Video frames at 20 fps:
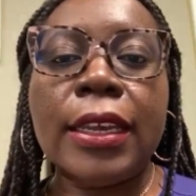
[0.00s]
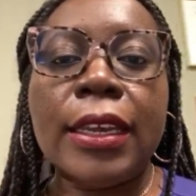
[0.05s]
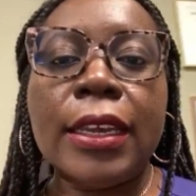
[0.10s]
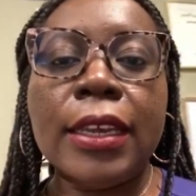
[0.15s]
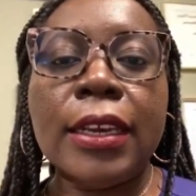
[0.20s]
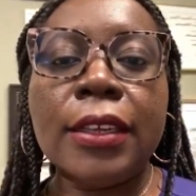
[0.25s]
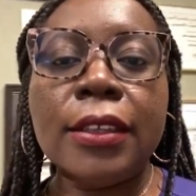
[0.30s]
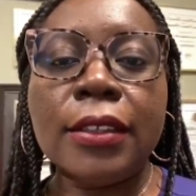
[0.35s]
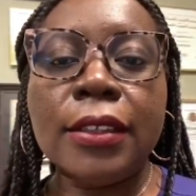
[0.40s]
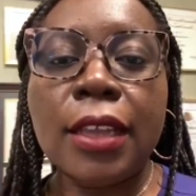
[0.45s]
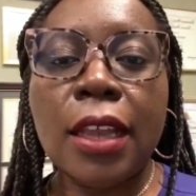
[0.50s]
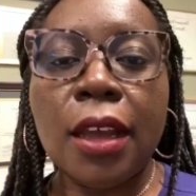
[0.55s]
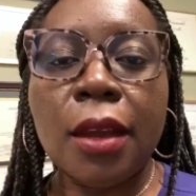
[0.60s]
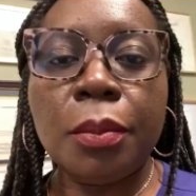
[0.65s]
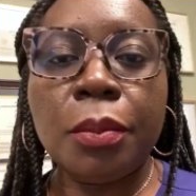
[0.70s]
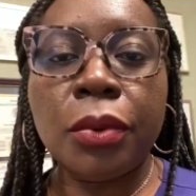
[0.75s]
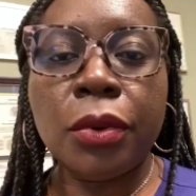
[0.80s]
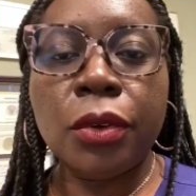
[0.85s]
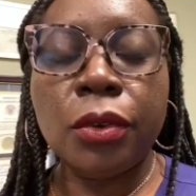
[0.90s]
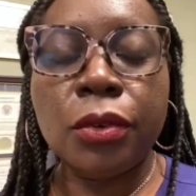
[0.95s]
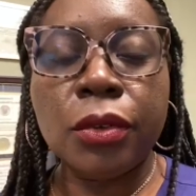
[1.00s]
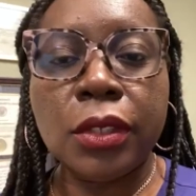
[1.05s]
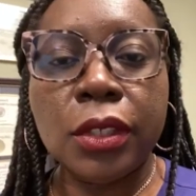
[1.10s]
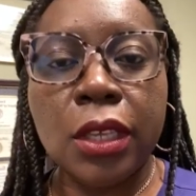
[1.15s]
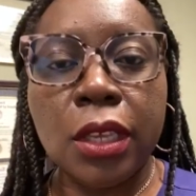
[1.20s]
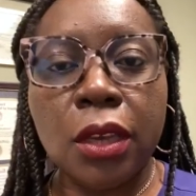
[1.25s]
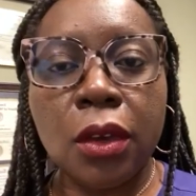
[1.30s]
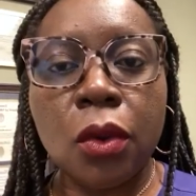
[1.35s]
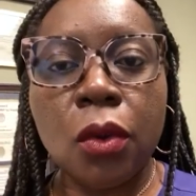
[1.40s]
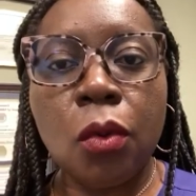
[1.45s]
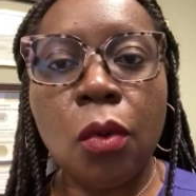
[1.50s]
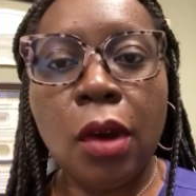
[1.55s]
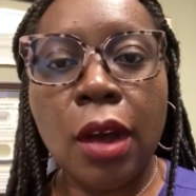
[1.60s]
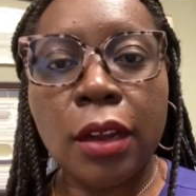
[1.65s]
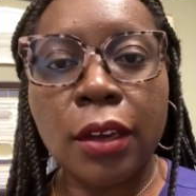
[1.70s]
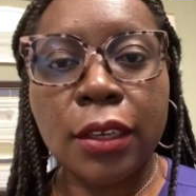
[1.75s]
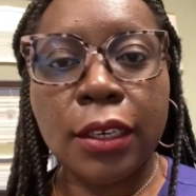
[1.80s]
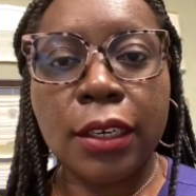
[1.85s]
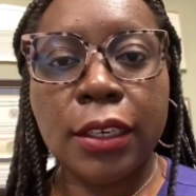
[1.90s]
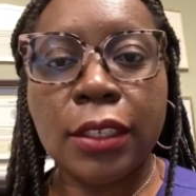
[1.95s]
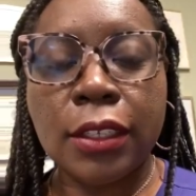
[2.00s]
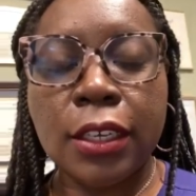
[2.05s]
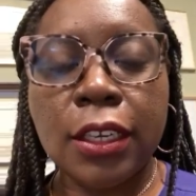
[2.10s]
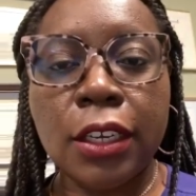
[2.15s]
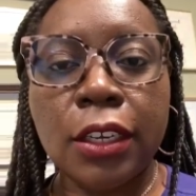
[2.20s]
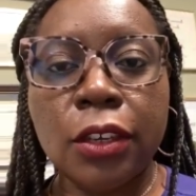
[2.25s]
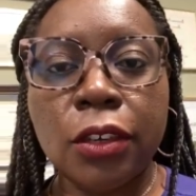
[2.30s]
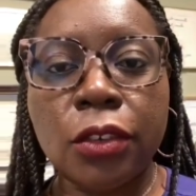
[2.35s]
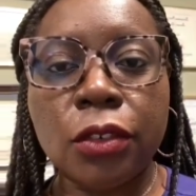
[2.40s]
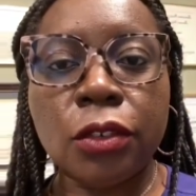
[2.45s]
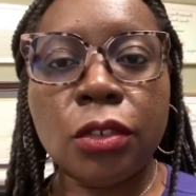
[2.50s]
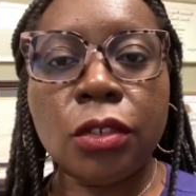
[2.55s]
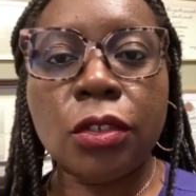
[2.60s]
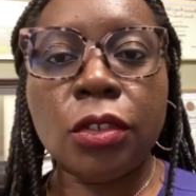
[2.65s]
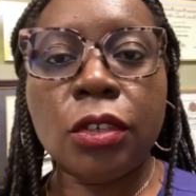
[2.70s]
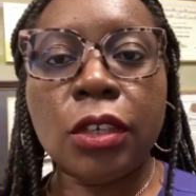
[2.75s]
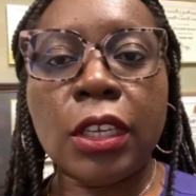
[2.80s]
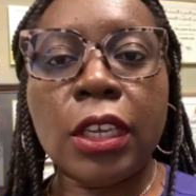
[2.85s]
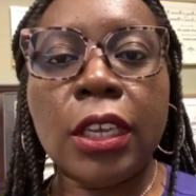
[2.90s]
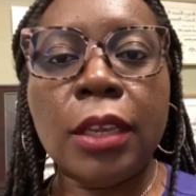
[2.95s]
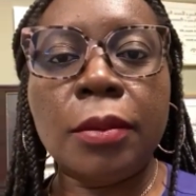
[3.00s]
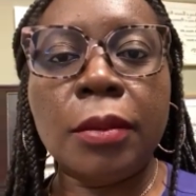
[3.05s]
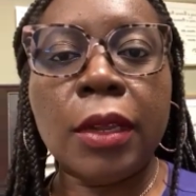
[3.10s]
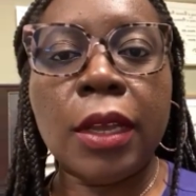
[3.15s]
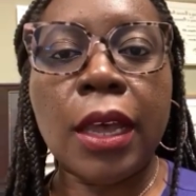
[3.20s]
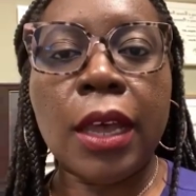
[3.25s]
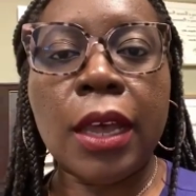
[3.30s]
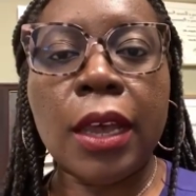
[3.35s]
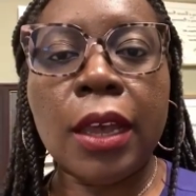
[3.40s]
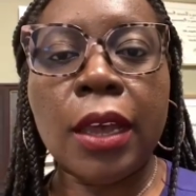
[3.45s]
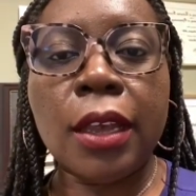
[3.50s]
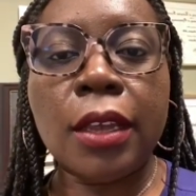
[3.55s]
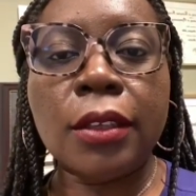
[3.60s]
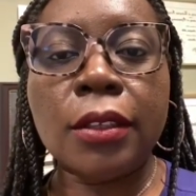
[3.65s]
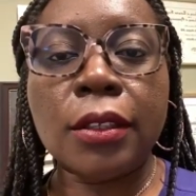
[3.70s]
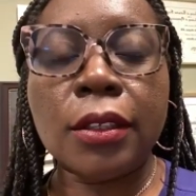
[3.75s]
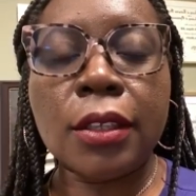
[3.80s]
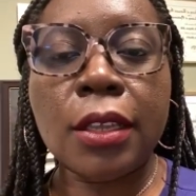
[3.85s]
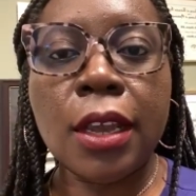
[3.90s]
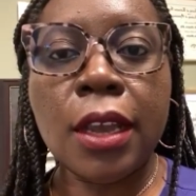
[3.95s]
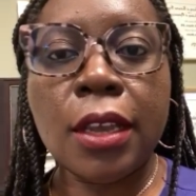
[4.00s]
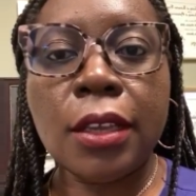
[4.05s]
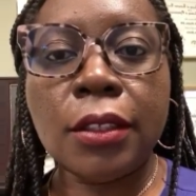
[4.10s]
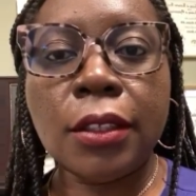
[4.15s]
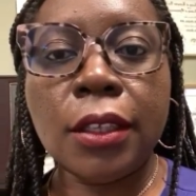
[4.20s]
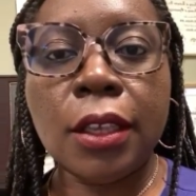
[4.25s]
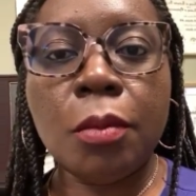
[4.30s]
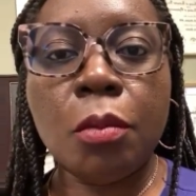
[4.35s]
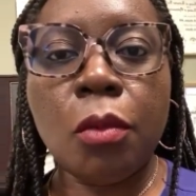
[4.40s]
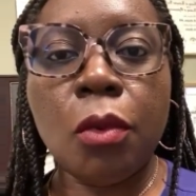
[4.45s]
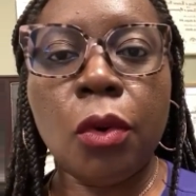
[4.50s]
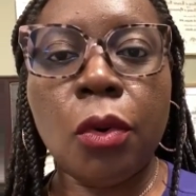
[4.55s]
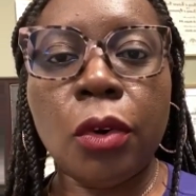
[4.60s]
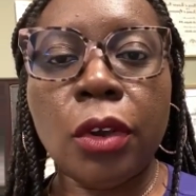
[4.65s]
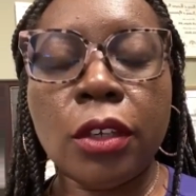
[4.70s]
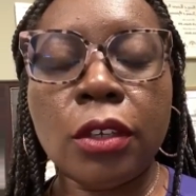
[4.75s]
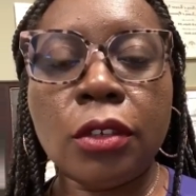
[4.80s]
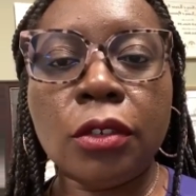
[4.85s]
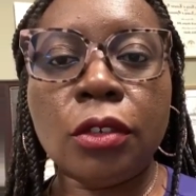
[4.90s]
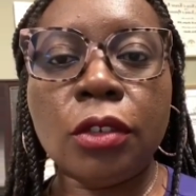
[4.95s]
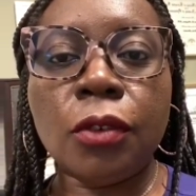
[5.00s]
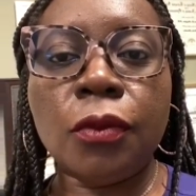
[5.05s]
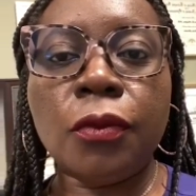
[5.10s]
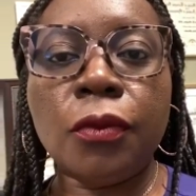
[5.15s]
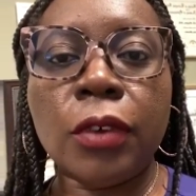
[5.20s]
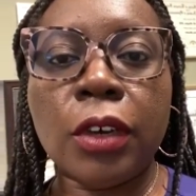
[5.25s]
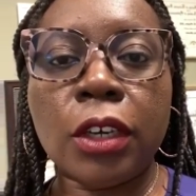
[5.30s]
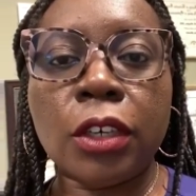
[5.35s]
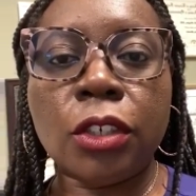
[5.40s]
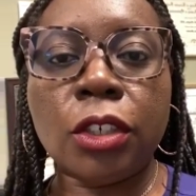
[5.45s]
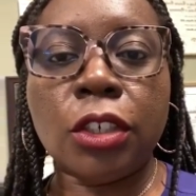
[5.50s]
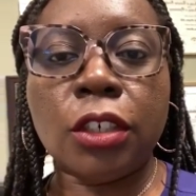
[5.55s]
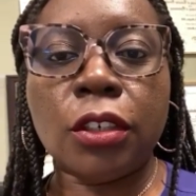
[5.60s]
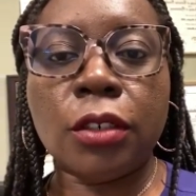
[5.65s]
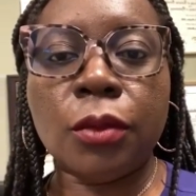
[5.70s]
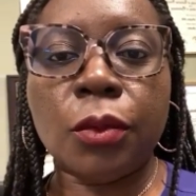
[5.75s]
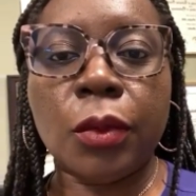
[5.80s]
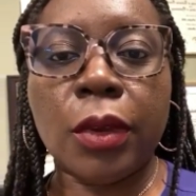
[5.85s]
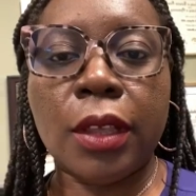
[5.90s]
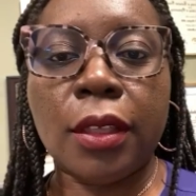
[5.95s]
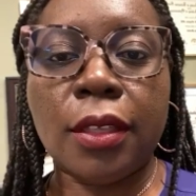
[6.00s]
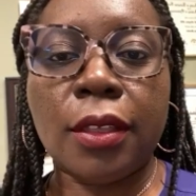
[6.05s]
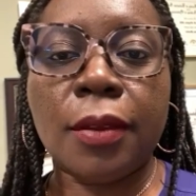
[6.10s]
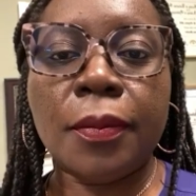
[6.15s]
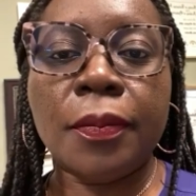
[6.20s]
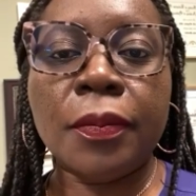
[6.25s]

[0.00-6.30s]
it is not producing quality tears to keep the eyes nice and moist to function with.